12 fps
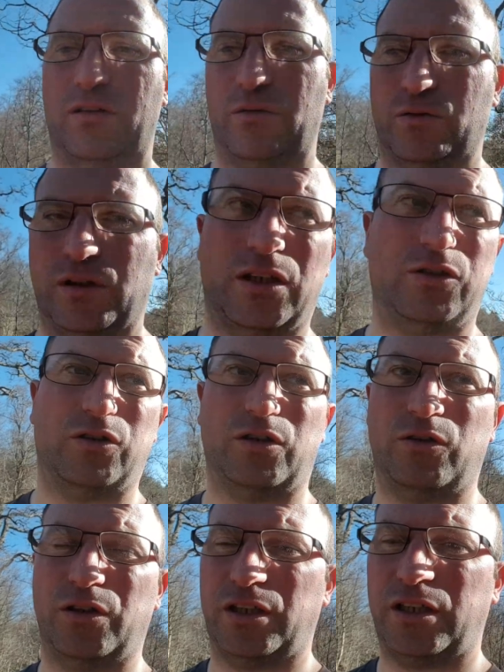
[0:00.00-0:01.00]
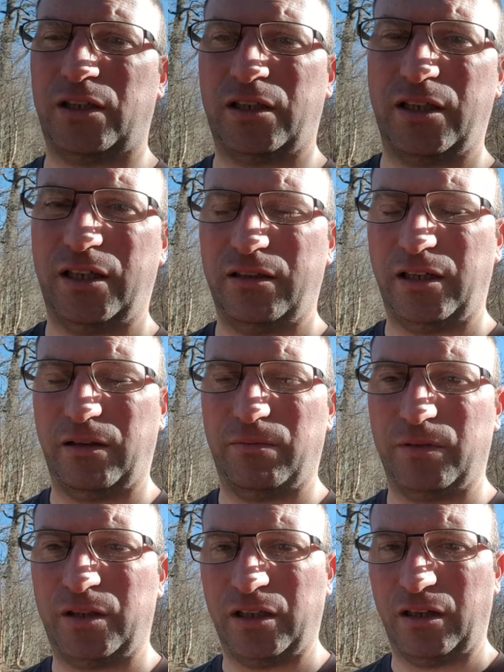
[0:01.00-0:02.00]
I'll go and get straight to Haunted uh, to
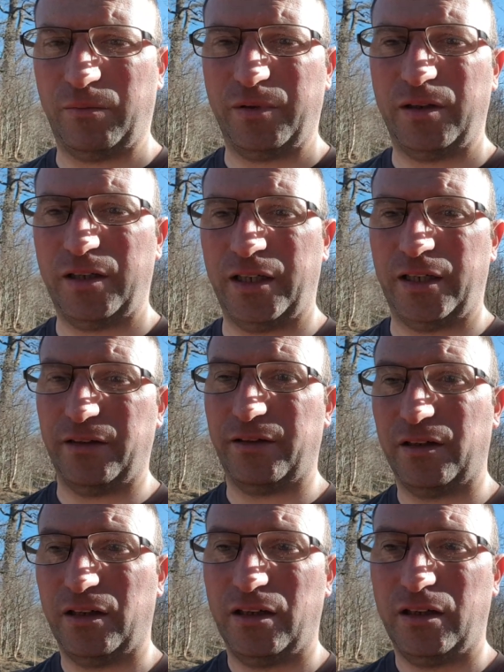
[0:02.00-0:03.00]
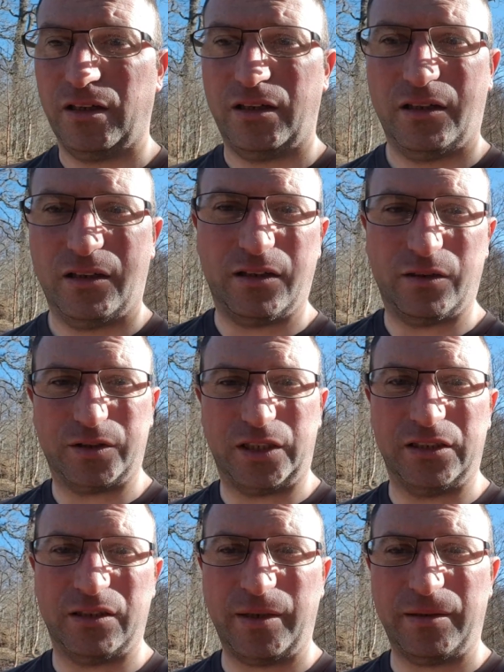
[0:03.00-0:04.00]
clean up and I'll see
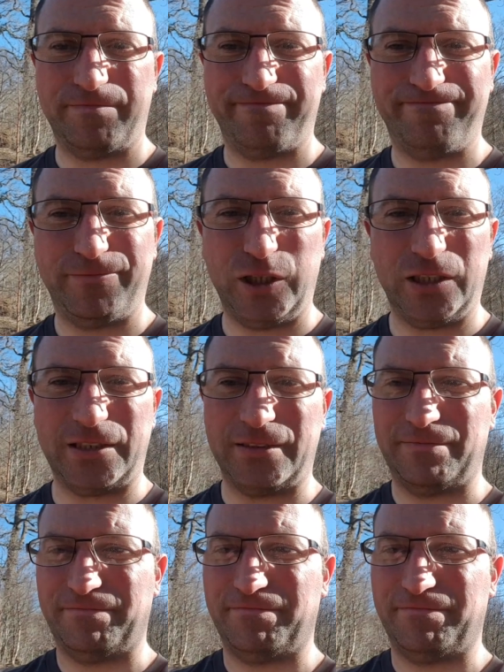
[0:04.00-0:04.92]
you in a bit. Cheers.